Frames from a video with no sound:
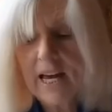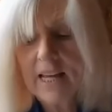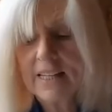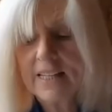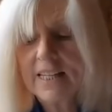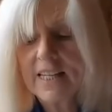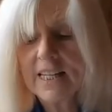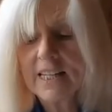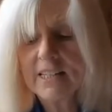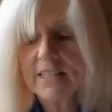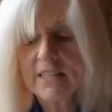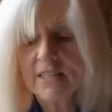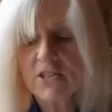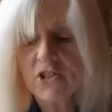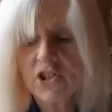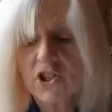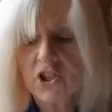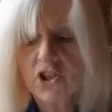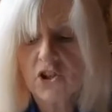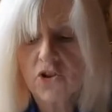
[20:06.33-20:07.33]
and
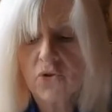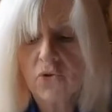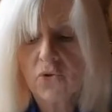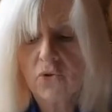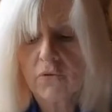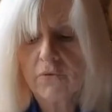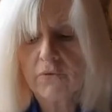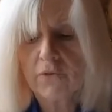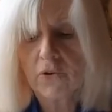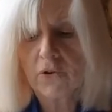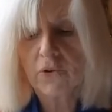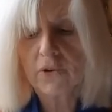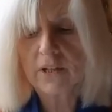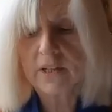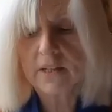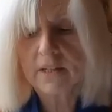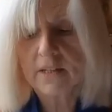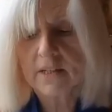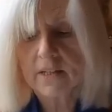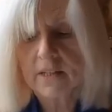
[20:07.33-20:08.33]
listen to your
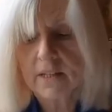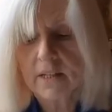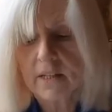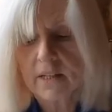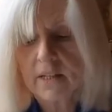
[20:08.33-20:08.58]
voice